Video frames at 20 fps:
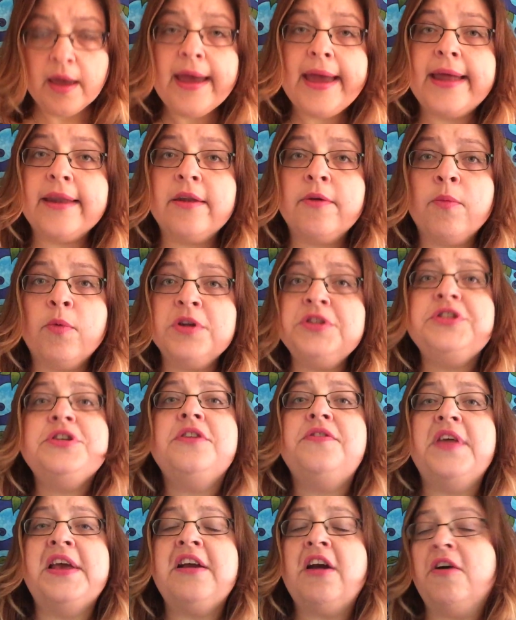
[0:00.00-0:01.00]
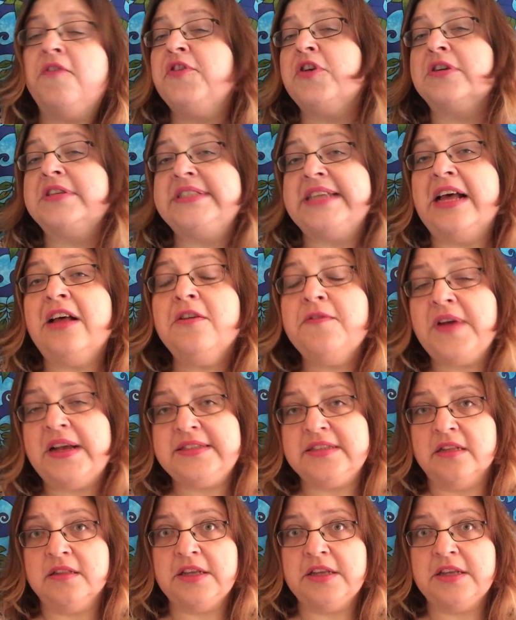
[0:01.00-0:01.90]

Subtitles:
And what do you think of yourself as a